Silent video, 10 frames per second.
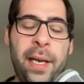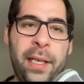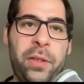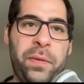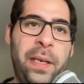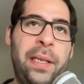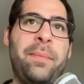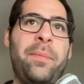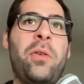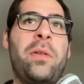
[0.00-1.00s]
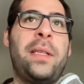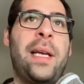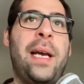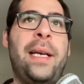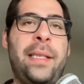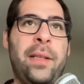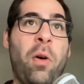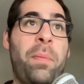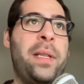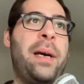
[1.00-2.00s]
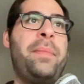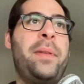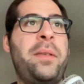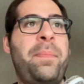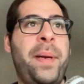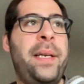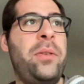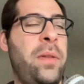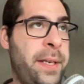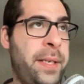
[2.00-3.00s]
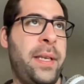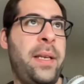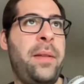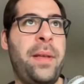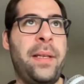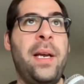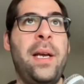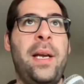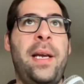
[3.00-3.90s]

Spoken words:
it's really democratized and opened up the space to the extent that